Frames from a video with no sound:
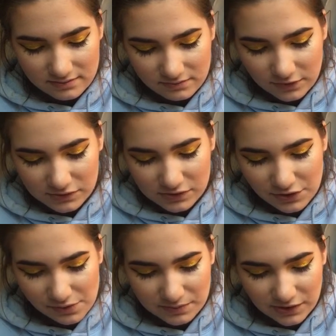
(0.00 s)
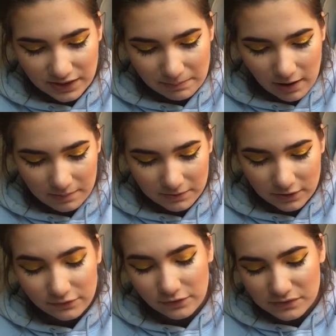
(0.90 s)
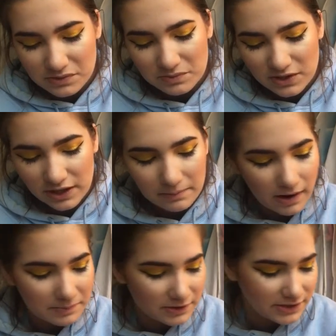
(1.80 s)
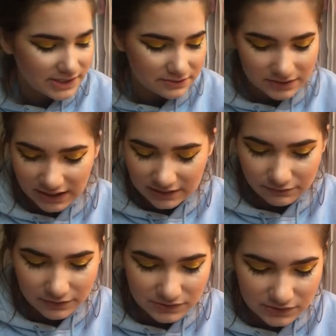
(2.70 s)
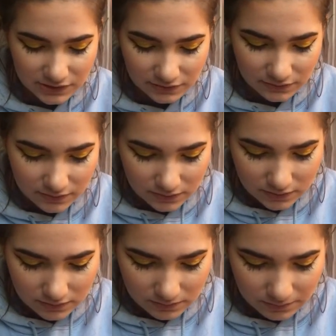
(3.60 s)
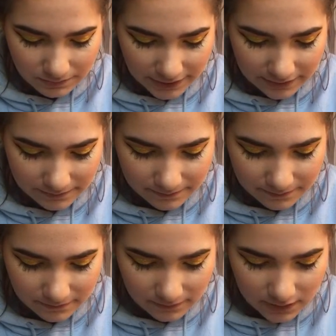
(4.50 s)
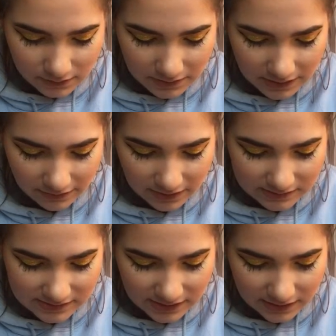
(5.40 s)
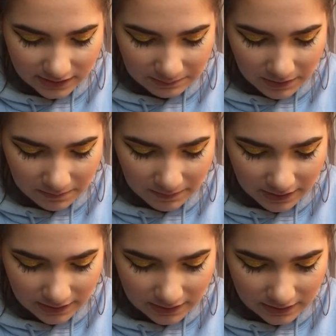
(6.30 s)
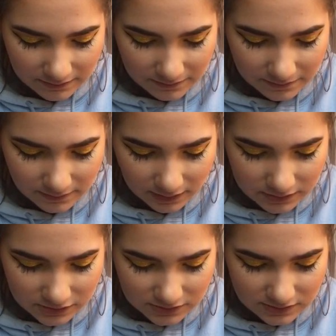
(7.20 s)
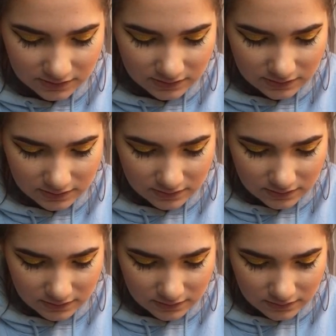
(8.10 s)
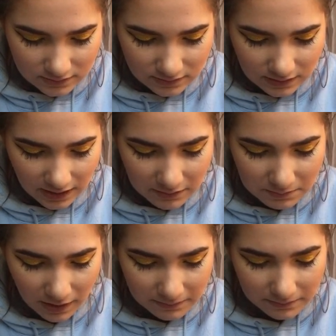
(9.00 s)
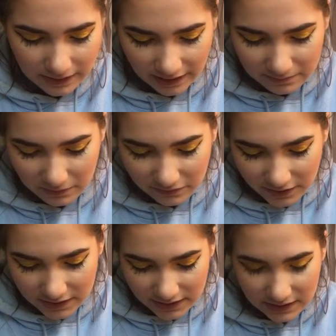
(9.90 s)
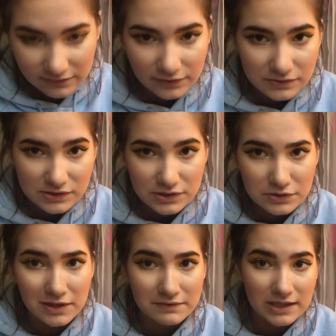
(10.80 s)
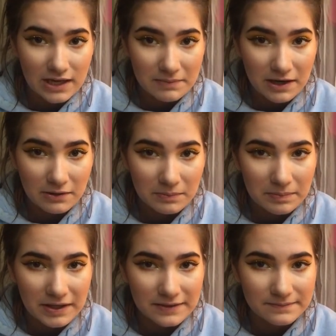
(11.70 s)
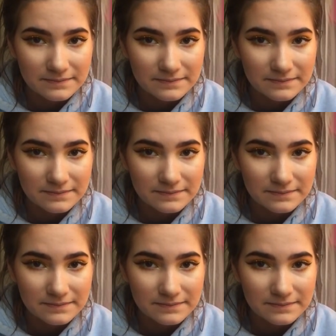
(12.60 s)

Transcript: Frozen 2 was already Frozen was already popular. Didn't need Frozen 2. But, now that it's here, I'm not mad at it. I just, like, I would probably have preferred it if Frozen 2 never came out, but,